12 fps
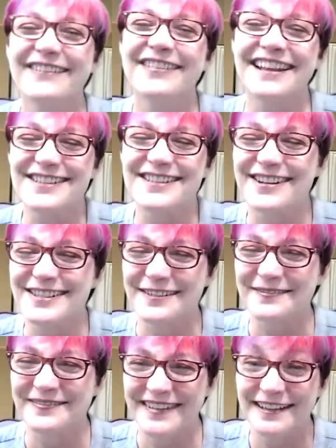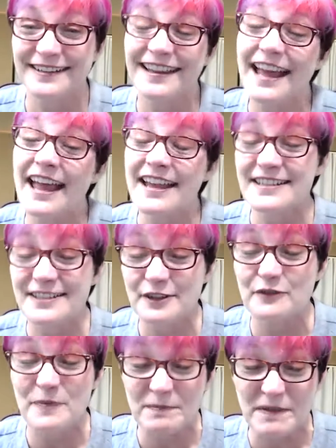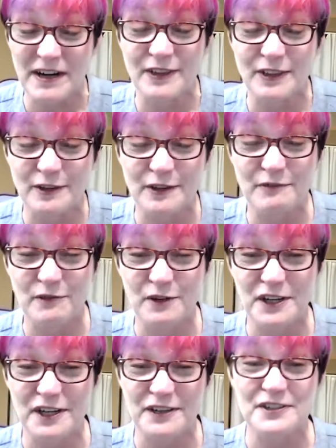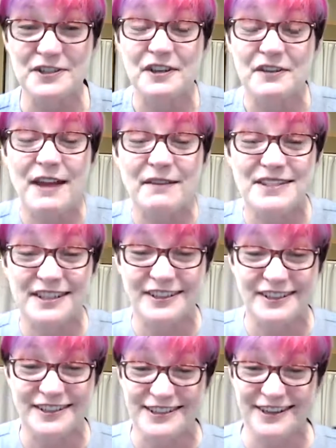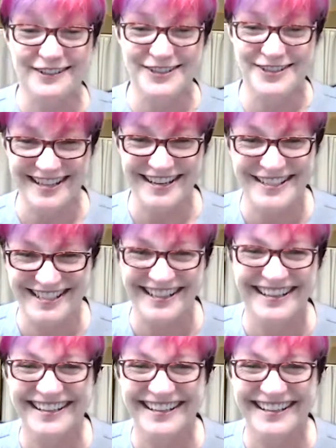that's awesome. And you've been married 34 years. So that was a good negotiation on